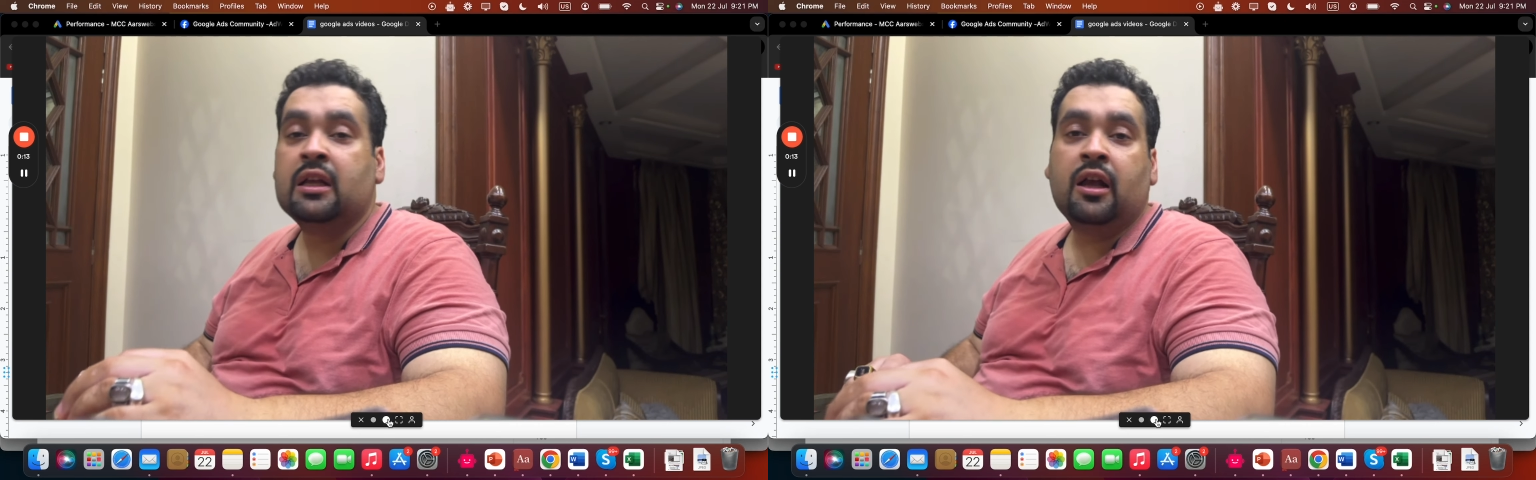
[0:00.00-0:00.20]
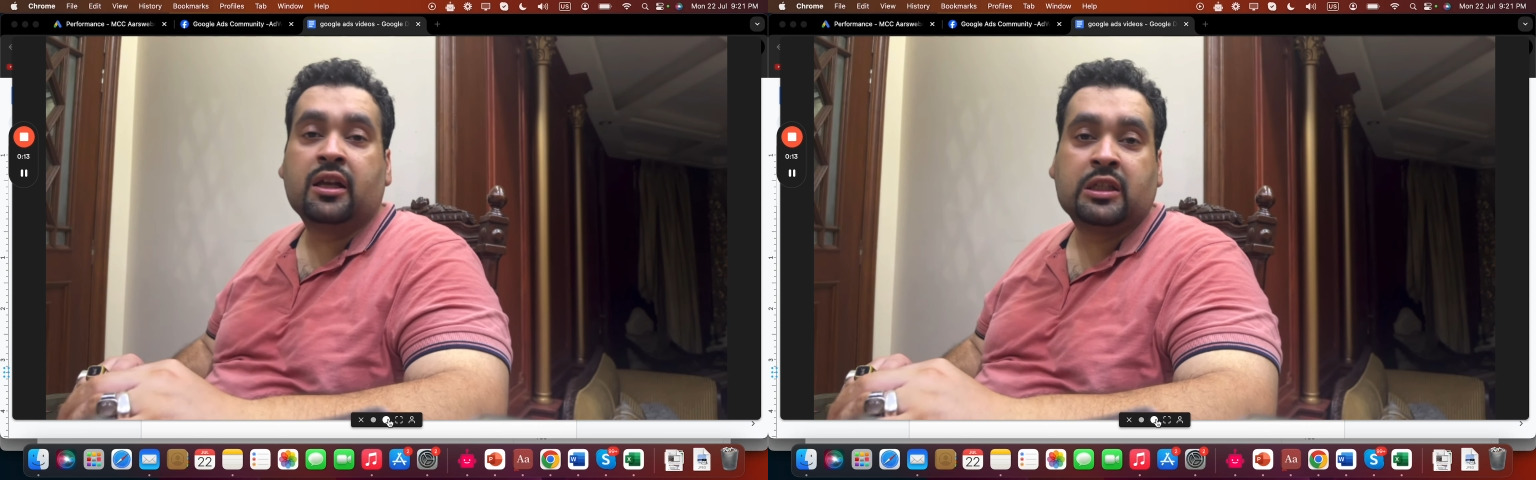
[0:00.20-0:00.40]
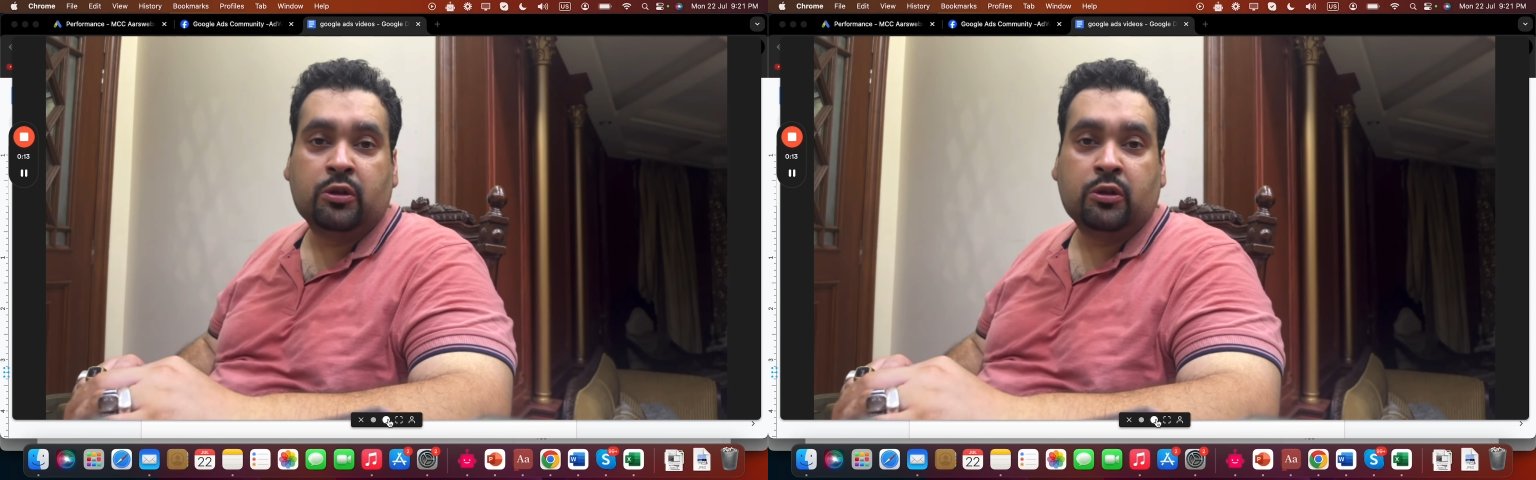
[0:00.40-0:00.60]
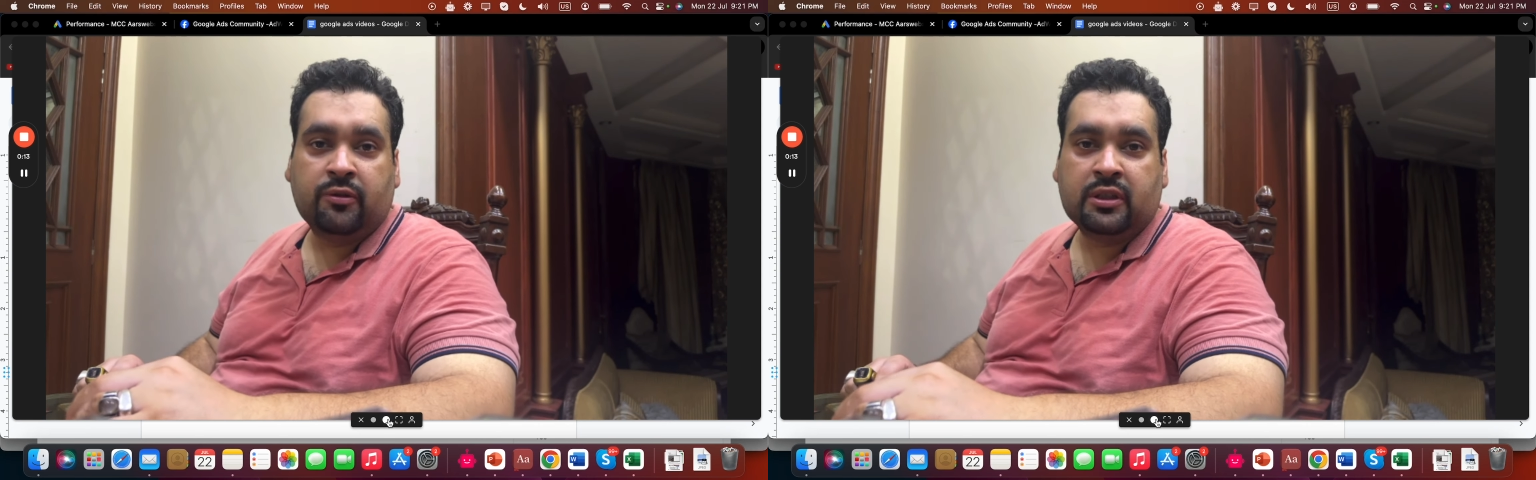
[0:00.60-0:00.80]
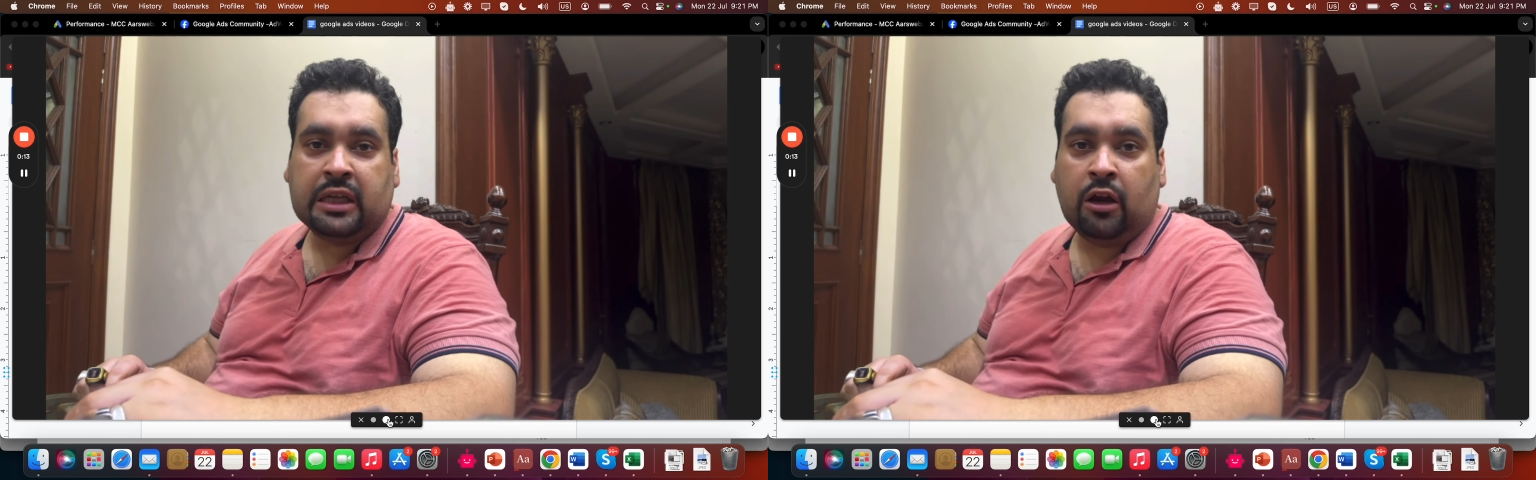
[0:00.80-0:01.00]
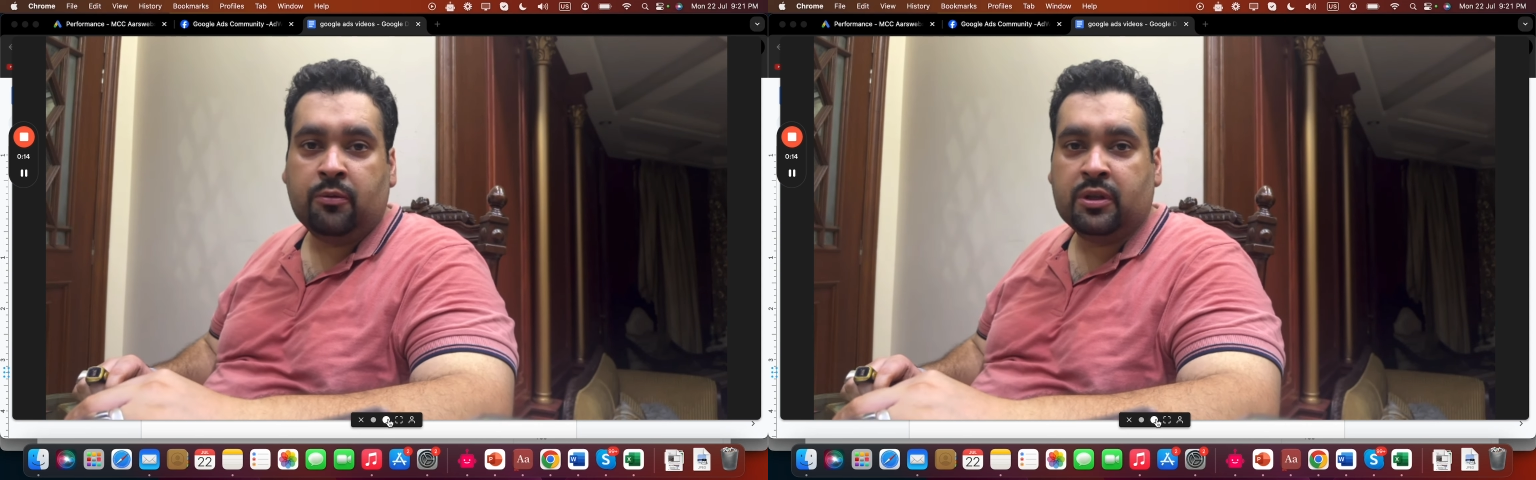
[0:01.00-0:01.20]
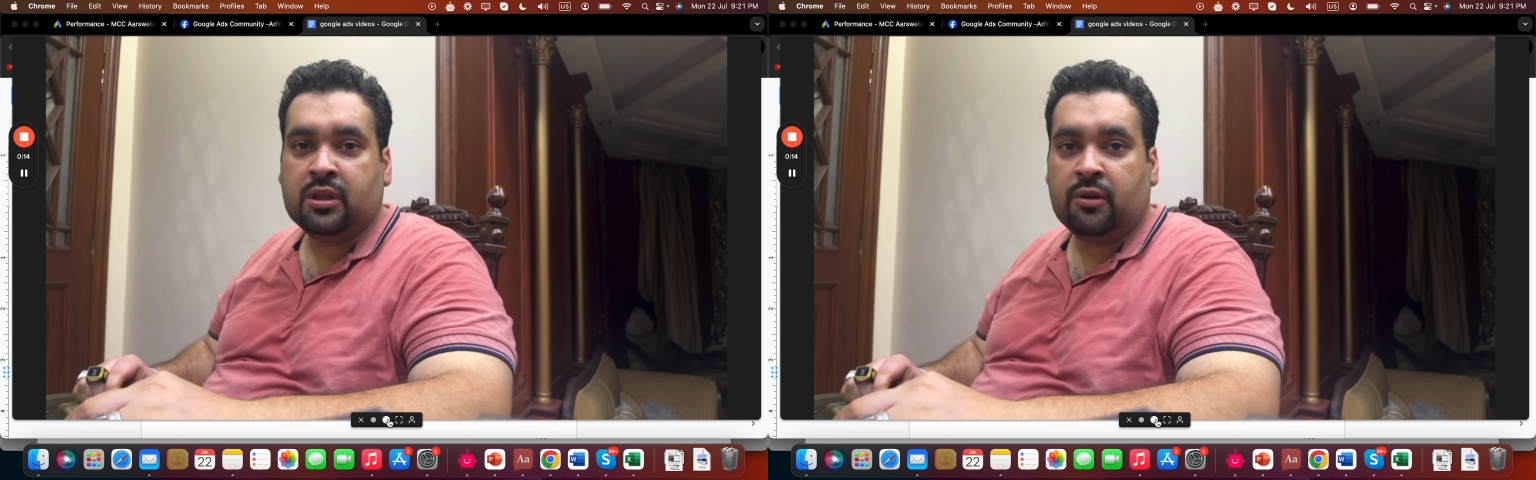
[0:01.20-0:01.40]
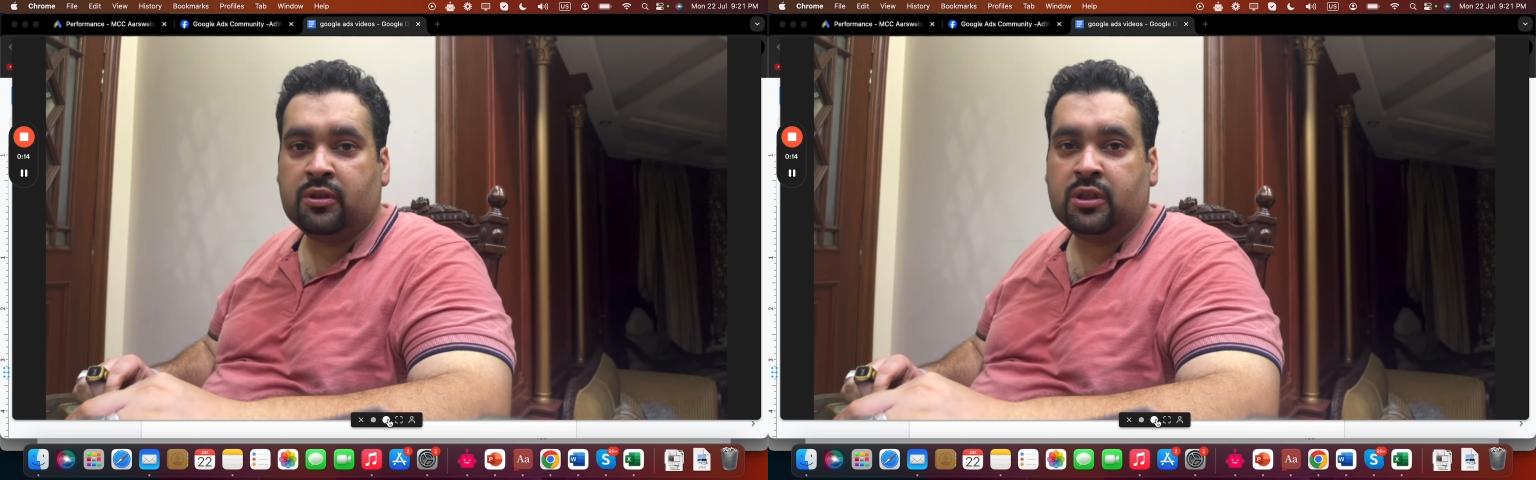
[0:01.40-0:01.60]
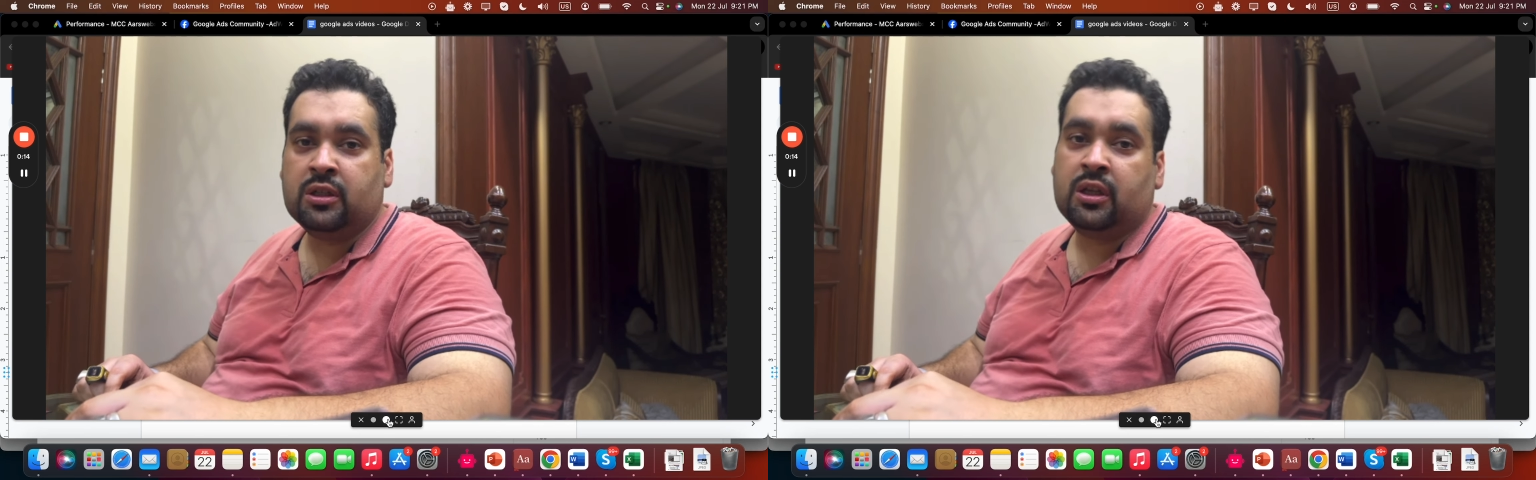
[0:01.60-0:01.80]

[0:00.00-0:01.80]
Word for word: exclusive discount-based services.